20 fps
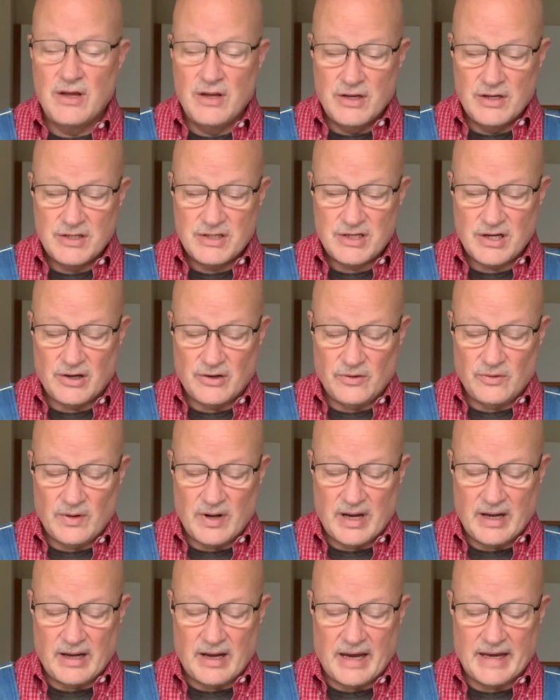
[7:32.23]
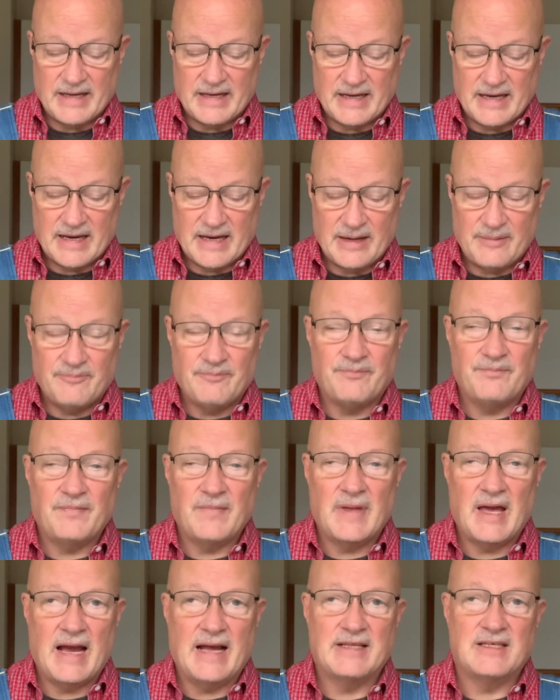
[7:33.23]
So I um,
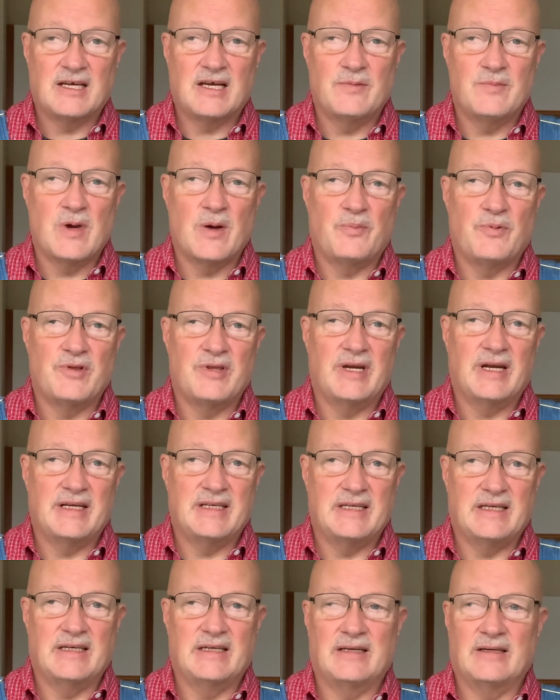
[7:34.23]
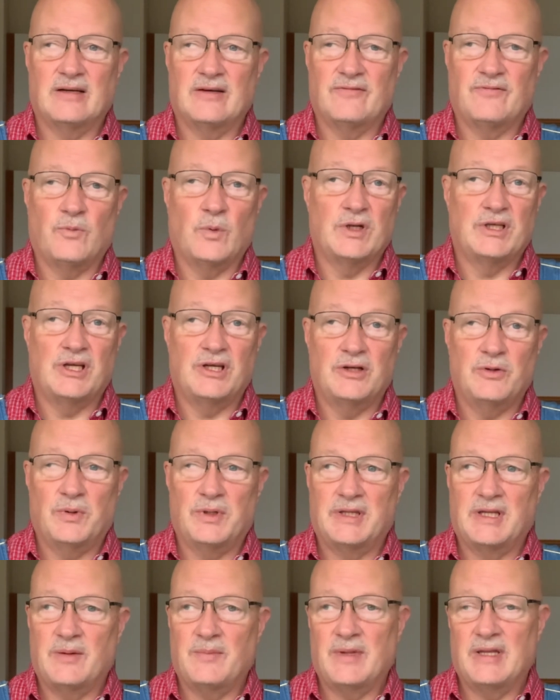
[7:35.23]
had to come up with an idea of what to do
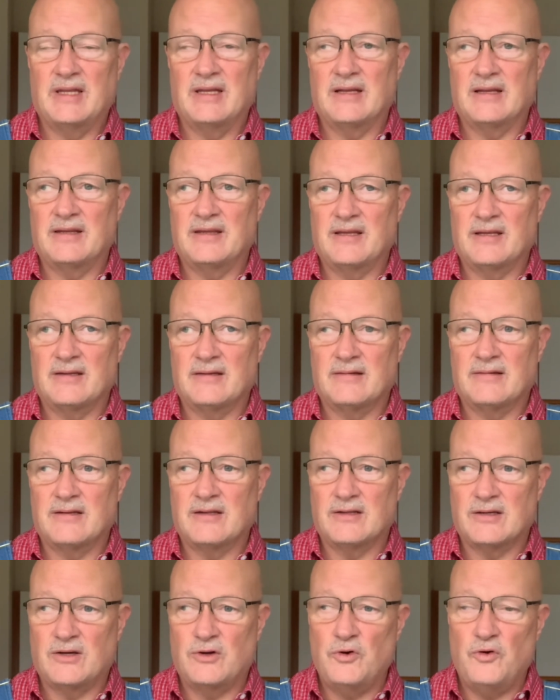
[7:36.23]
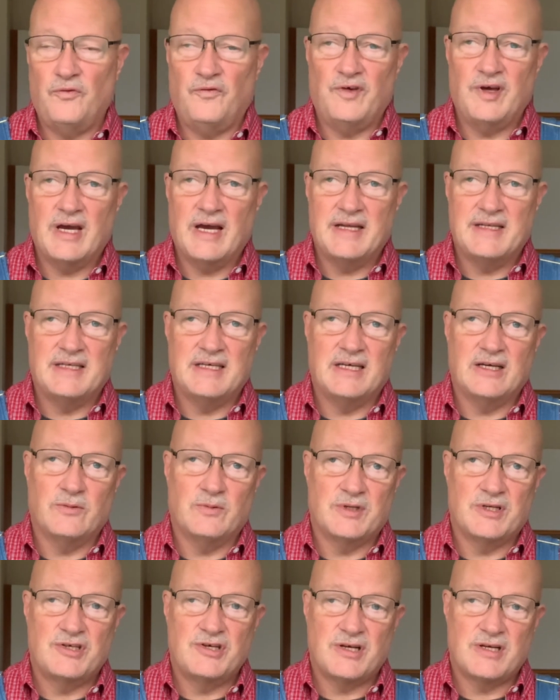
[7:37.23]
with them, and the, the, the goofy idea
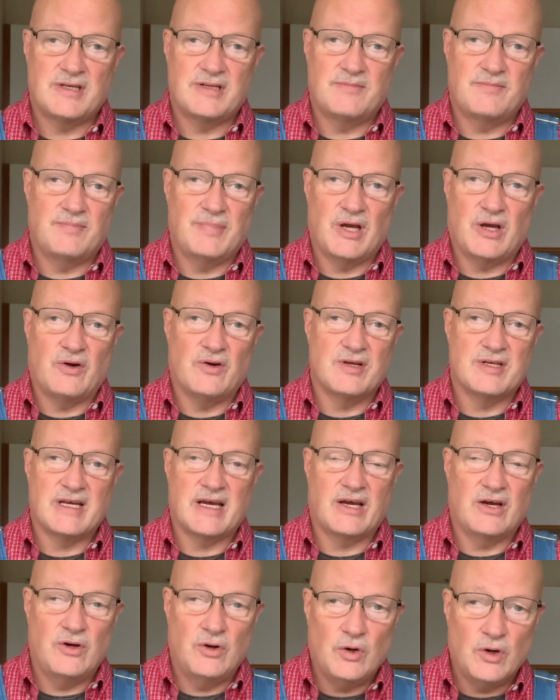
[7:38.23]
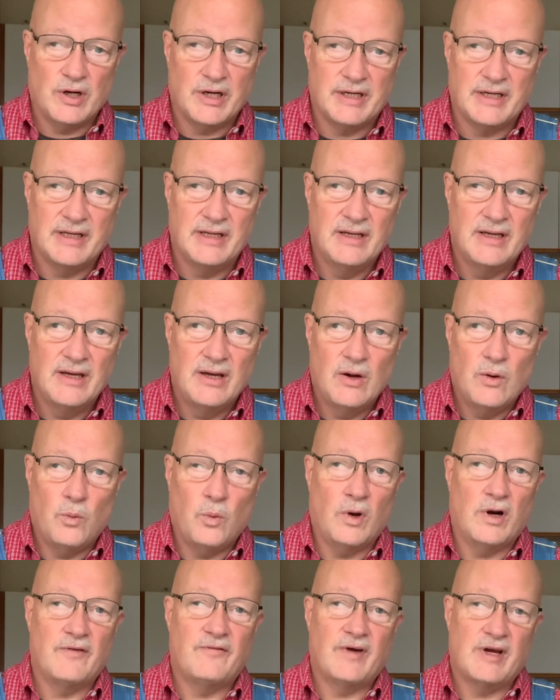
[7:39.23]
was just because I could.
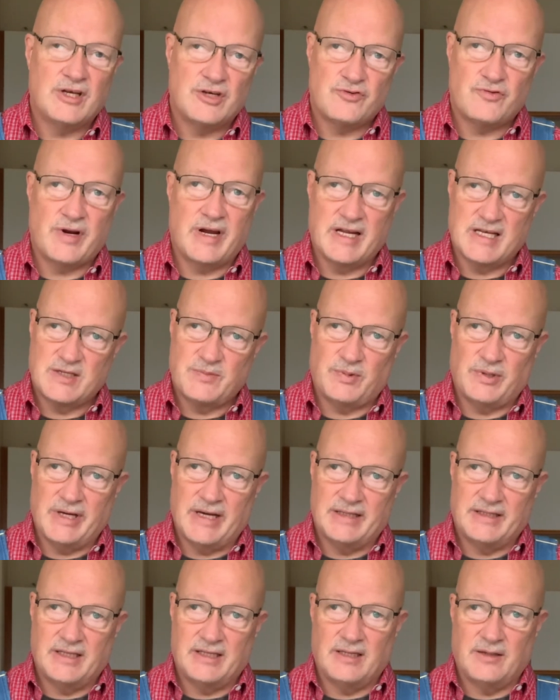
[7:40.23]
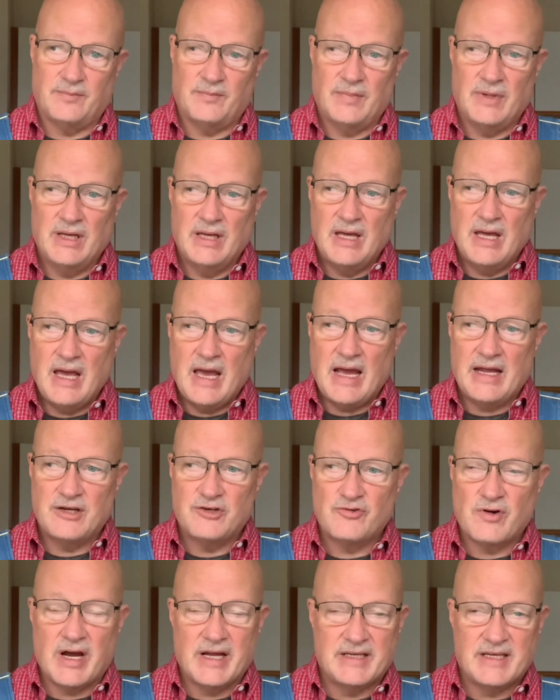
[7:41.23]
What if I transplanted them and
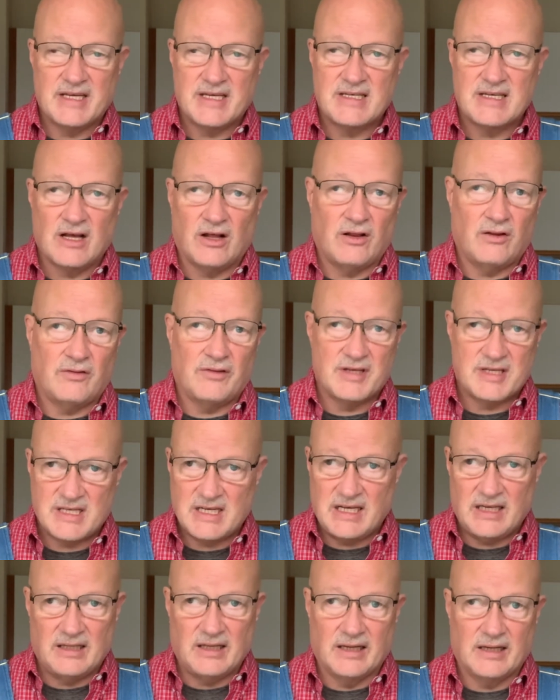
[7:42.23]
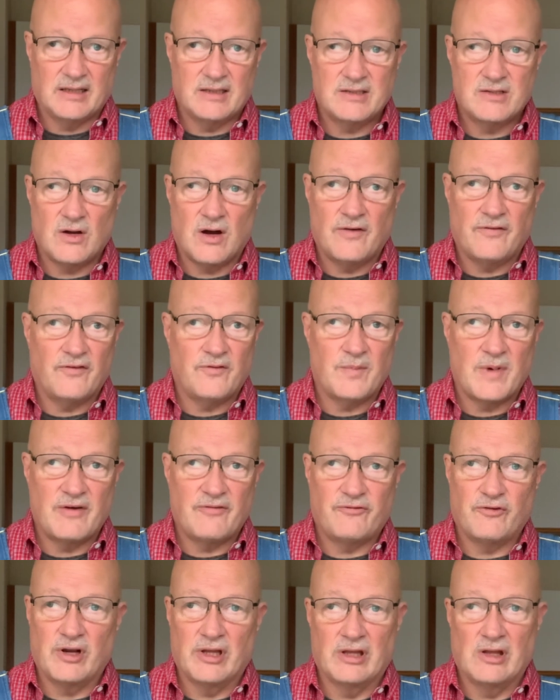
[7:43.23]
tried to sell the seedlings off of my
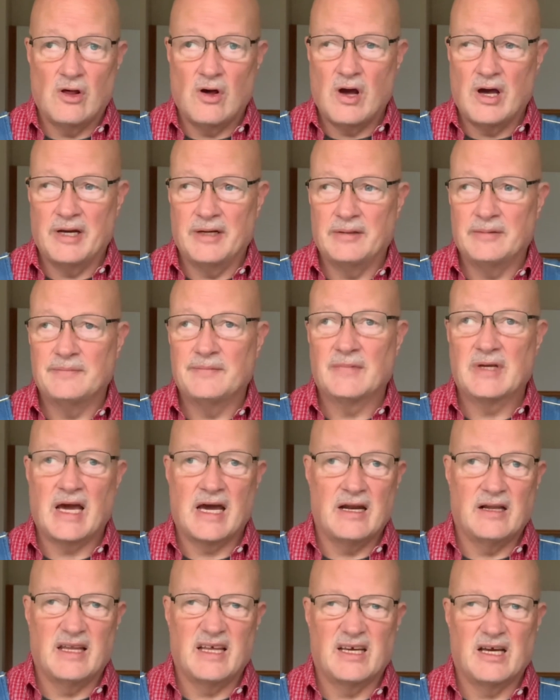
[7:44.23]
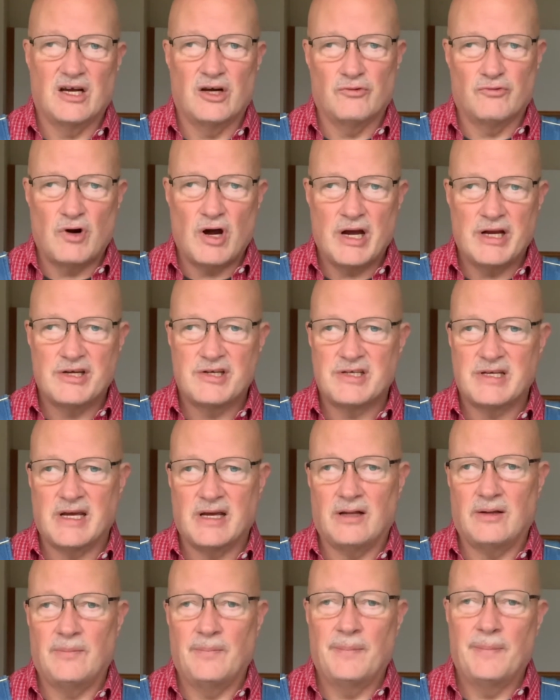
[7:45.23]
front lawn, kind of like a garage sale?